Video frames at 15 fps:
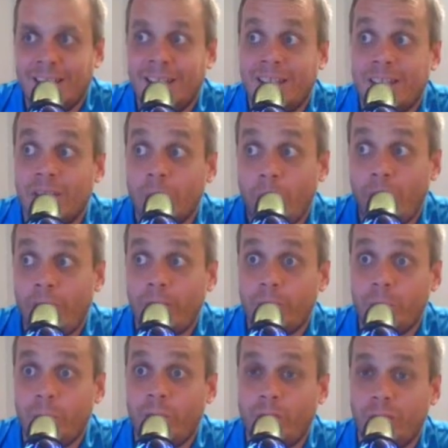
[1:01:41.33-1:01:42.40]
the modern
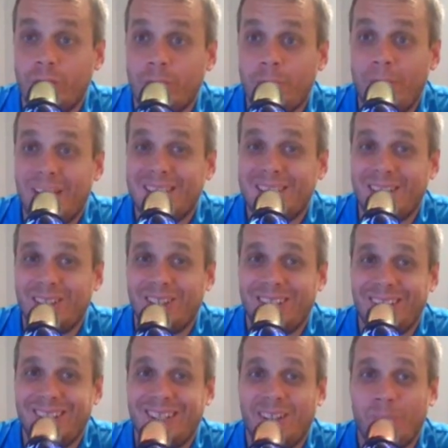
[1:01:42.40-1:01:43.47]
world, is based on the
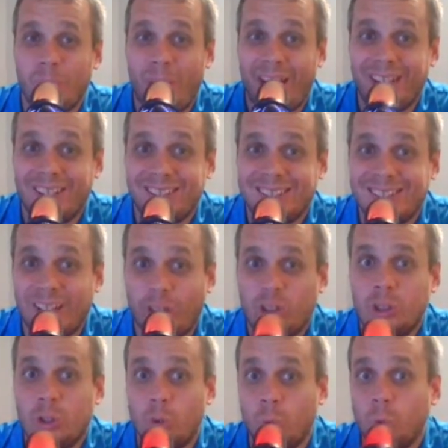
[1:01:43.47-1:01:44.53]
idea of buying and selling
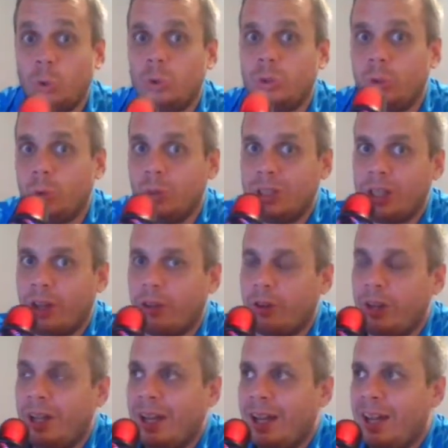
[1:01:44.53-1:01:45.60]
tools to each other.
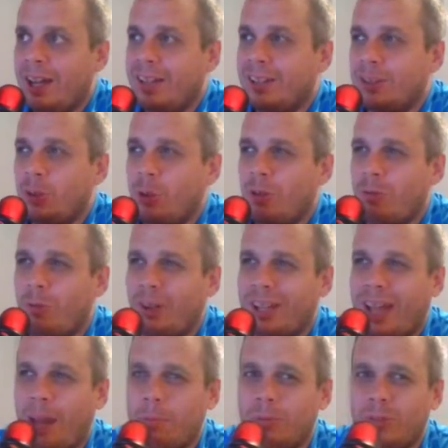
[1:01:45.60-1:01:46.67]
It's sort of what
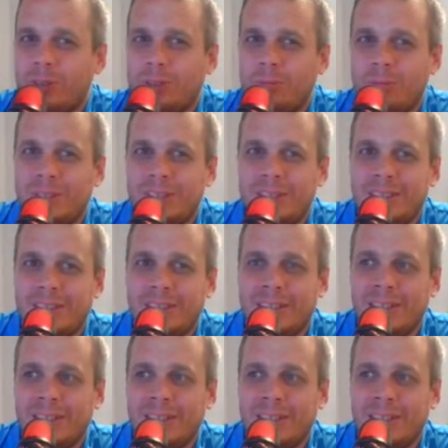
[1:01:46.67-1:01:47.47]
capitalism is.